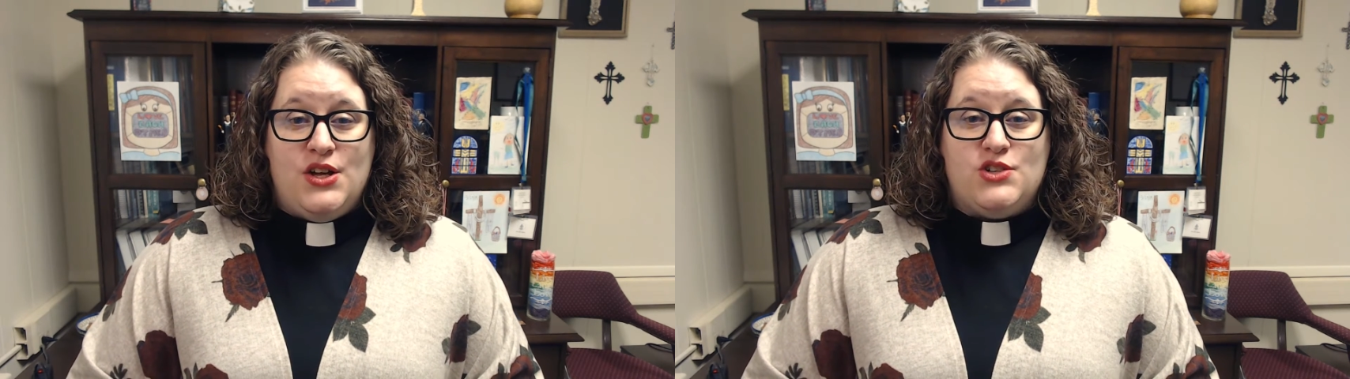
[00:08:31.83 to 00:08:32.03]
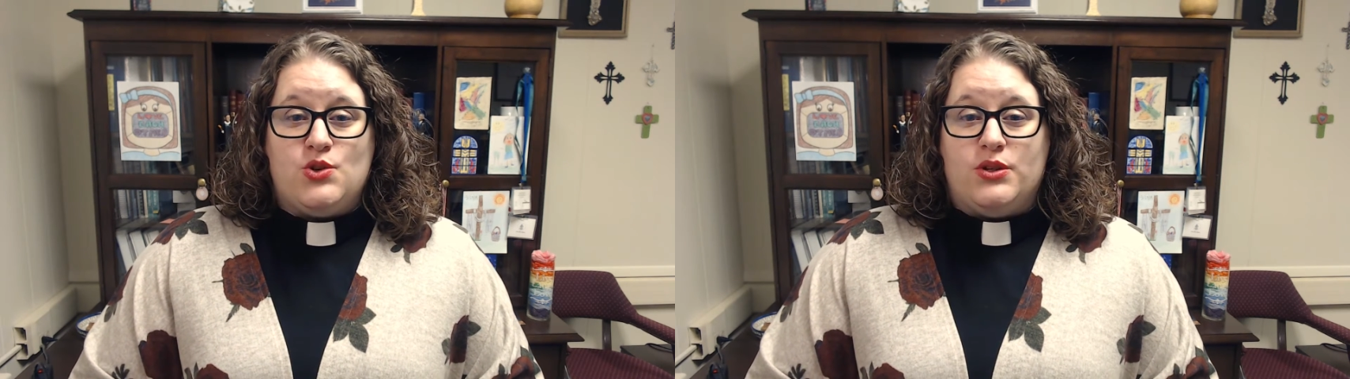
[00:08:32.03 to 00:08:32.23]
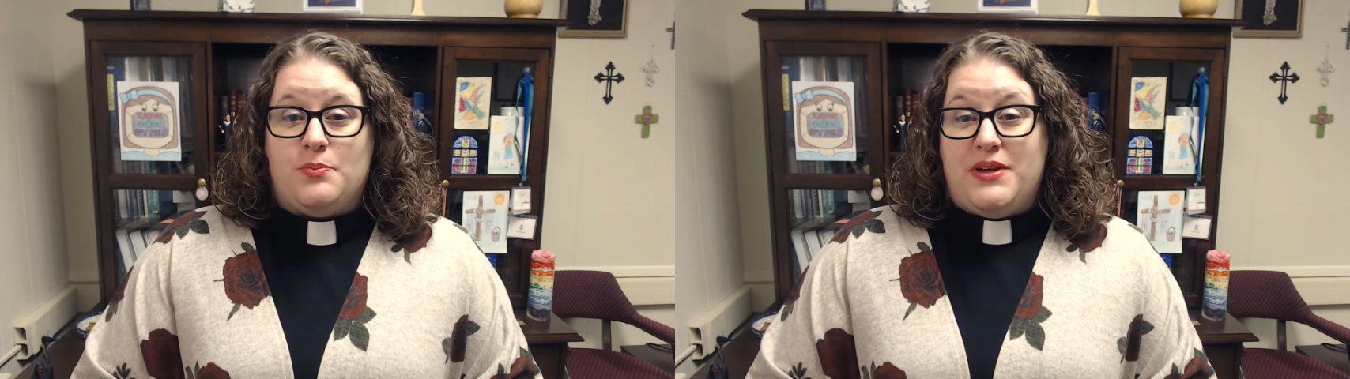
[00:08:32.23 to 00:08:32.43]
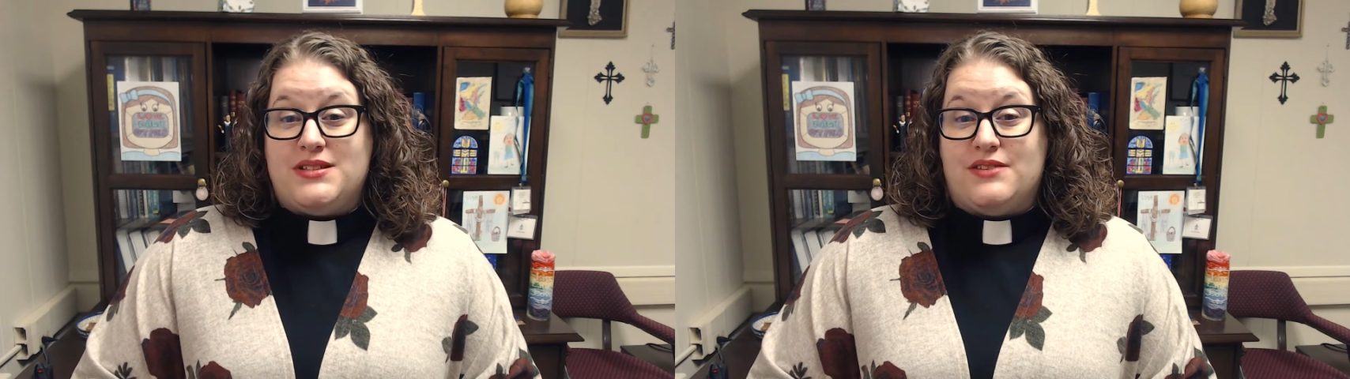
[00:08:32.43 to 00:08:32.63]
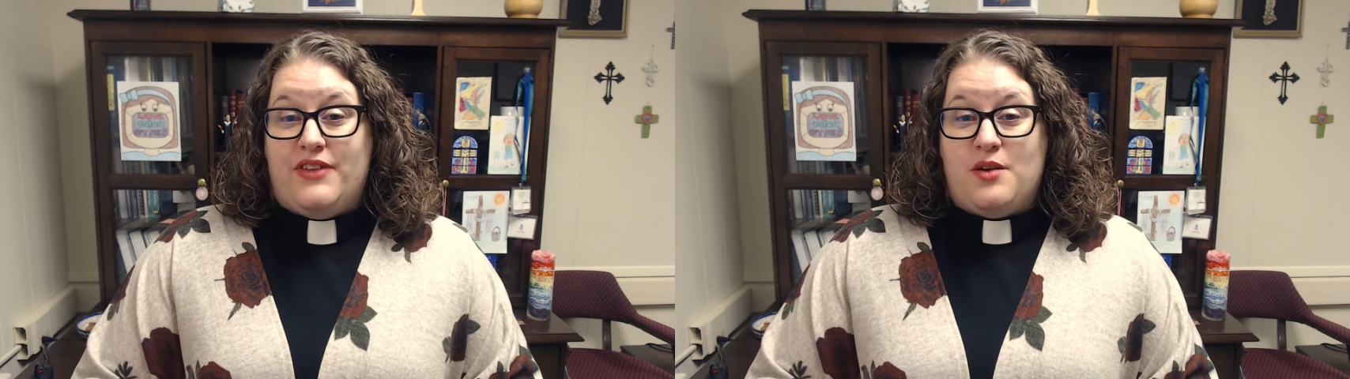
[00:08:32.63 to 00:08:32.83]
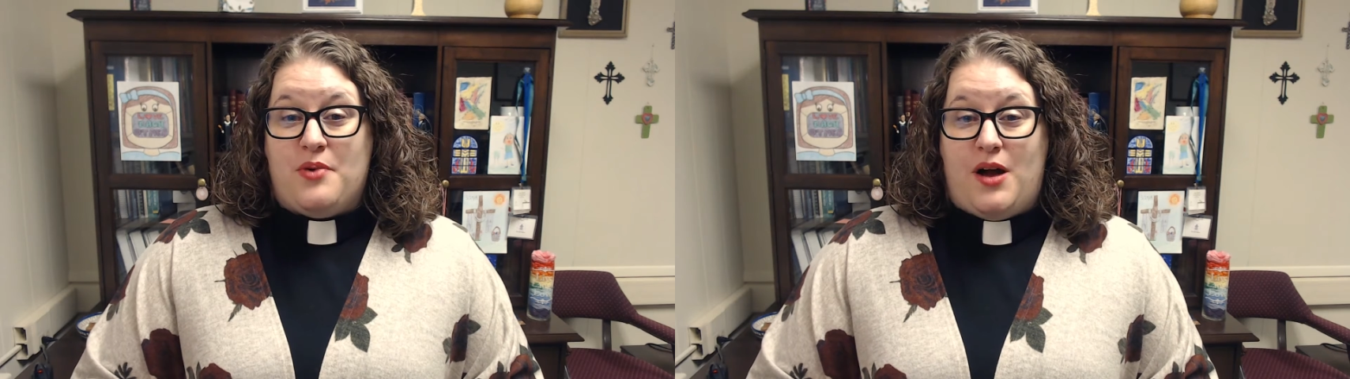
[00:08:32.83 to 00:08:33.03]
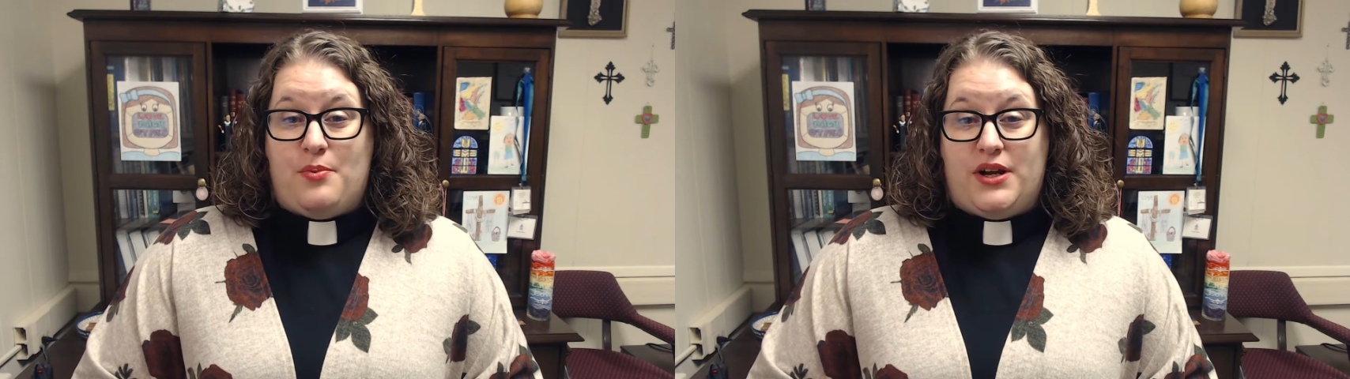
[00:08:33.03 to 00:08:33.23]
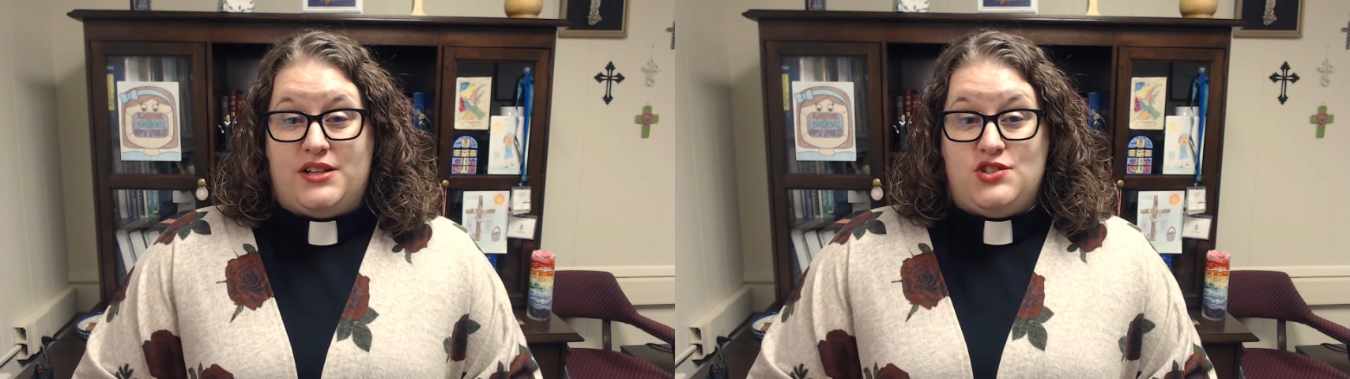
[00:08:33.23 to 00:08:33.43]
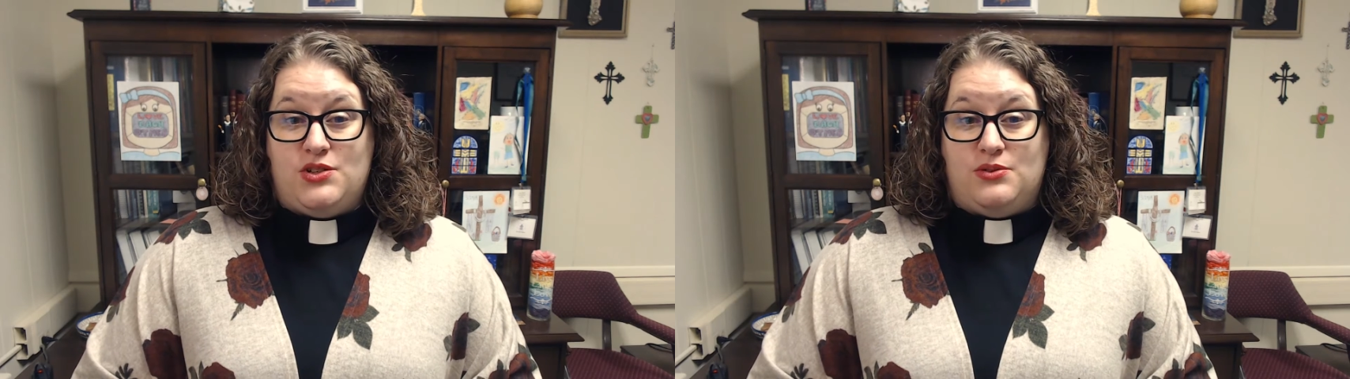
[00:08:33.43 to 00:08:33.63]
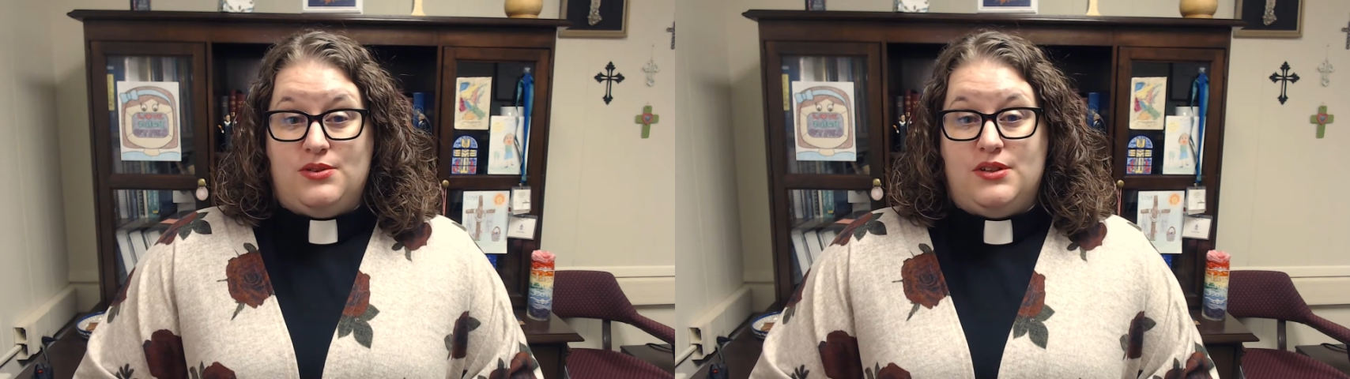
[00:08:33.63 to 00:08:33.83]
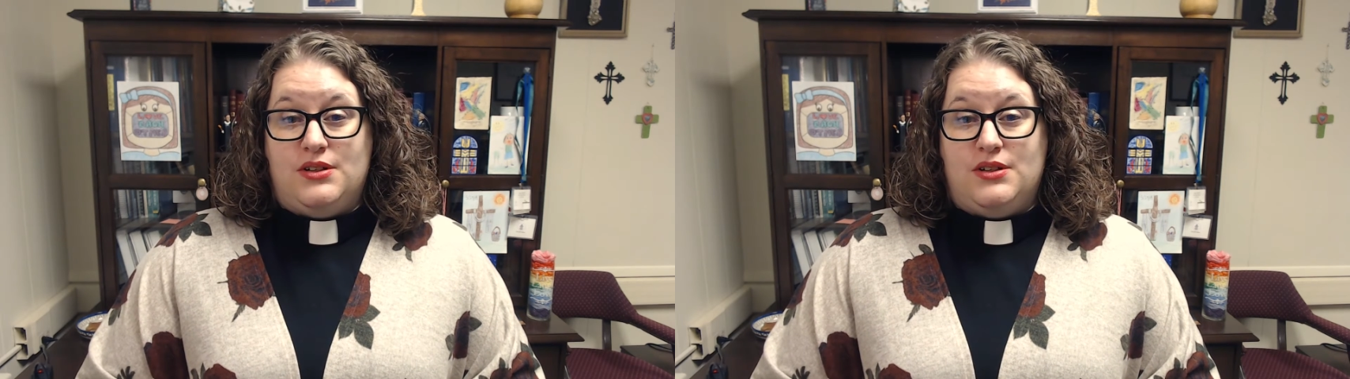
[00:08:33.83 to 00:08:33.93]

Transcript: sold a piece of their property too,